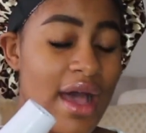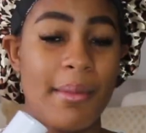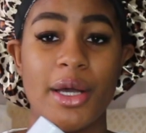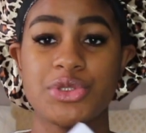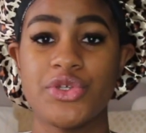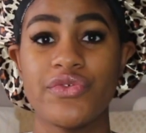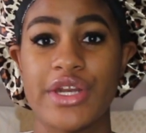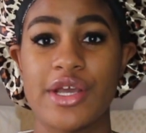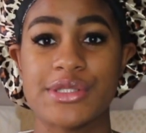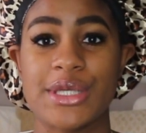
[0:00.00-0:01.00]
About 2
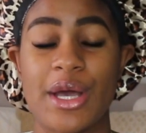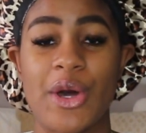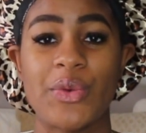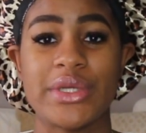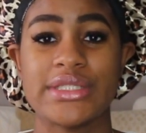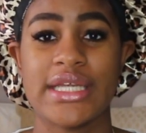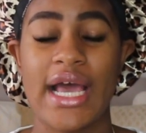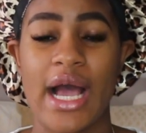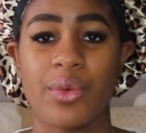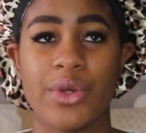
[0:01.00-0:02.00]
videos ago, we did
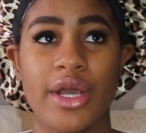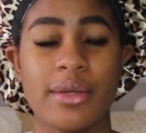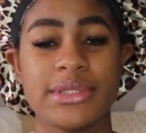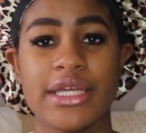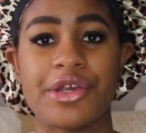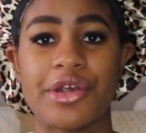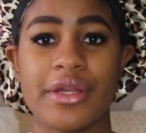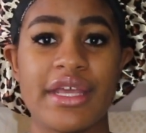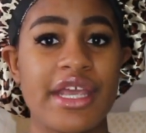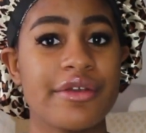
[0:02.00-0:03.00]
our updated
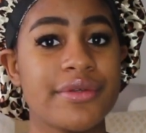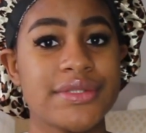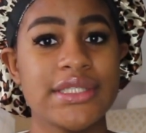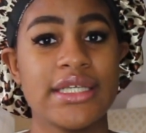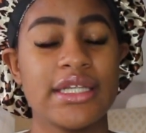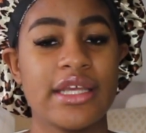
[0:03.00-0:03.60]
curly hair routine,